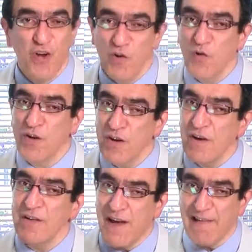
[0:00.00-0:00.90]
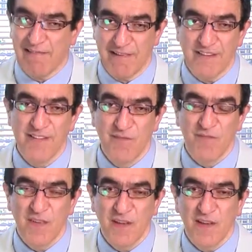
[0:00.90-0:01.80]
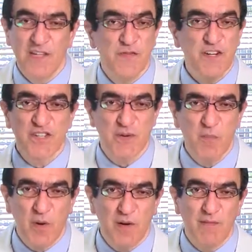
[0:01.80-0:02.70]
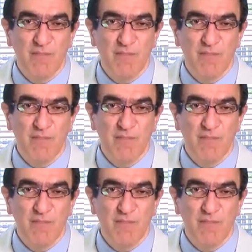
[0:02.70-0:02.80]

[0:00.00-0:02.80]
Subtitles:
or young athletes. It's very simple.